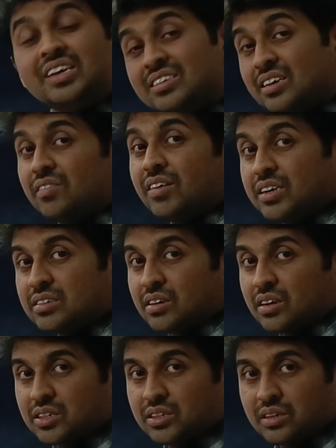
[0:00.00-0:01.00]
Zinc sulfide
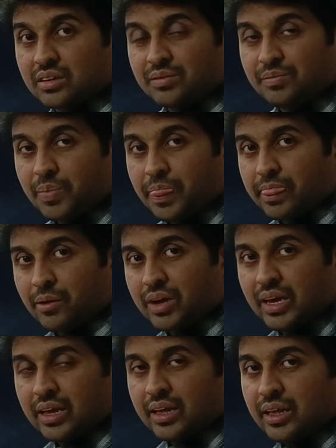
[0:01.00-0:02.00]
structure.
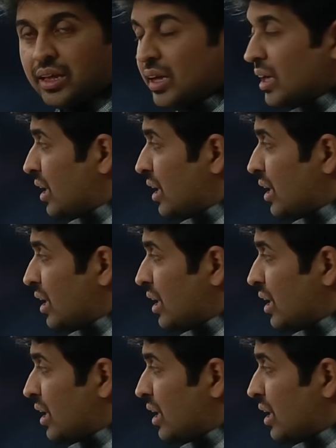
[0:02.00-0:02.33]
Okay,